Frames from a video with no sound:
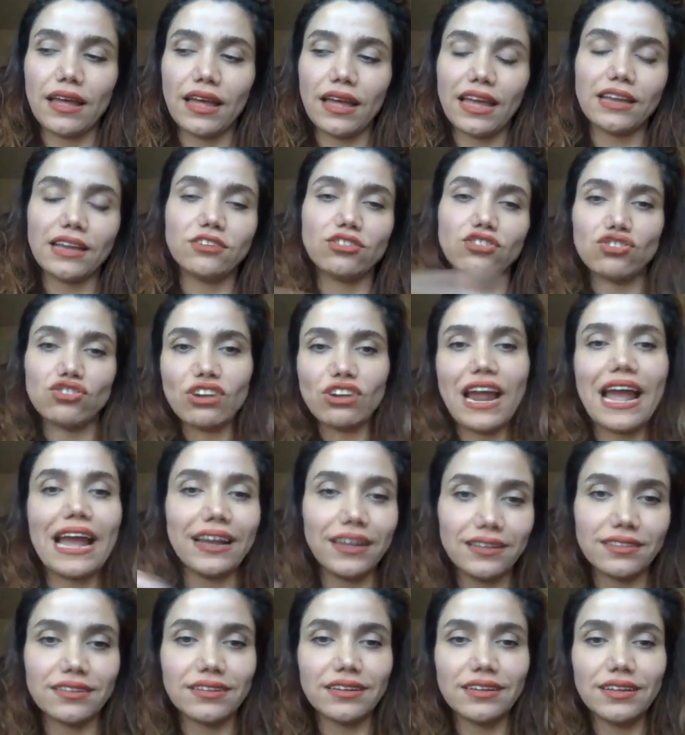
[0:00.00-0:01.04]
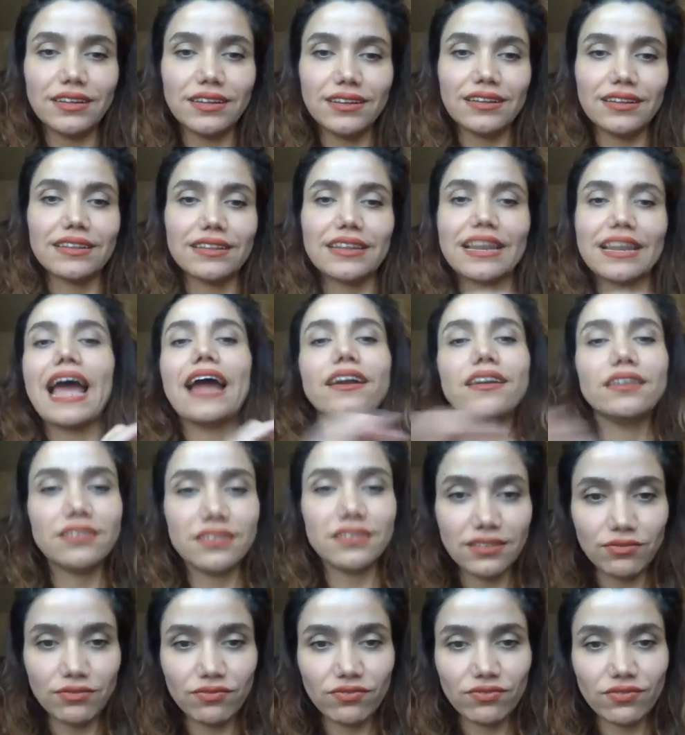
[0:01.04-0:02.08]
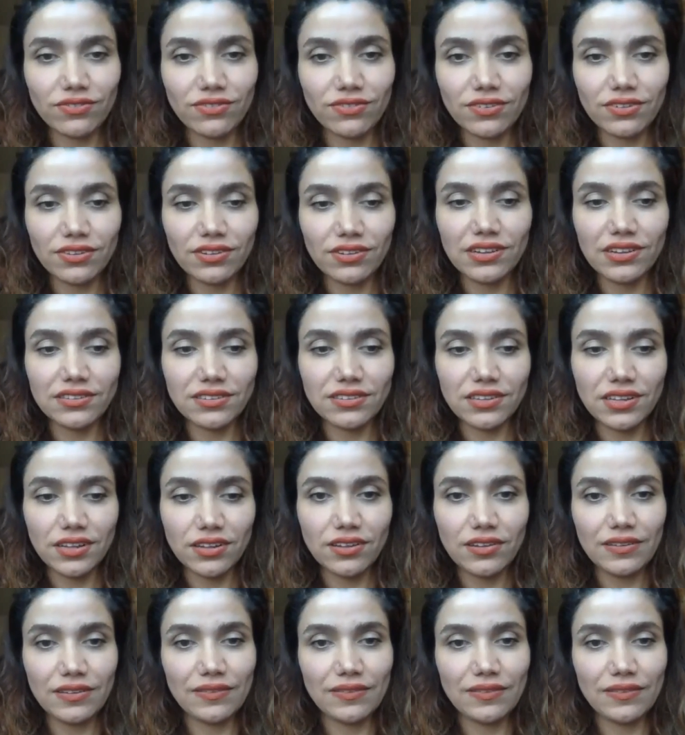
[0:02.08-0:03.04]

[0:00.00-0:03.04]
extract the narrative, let's say.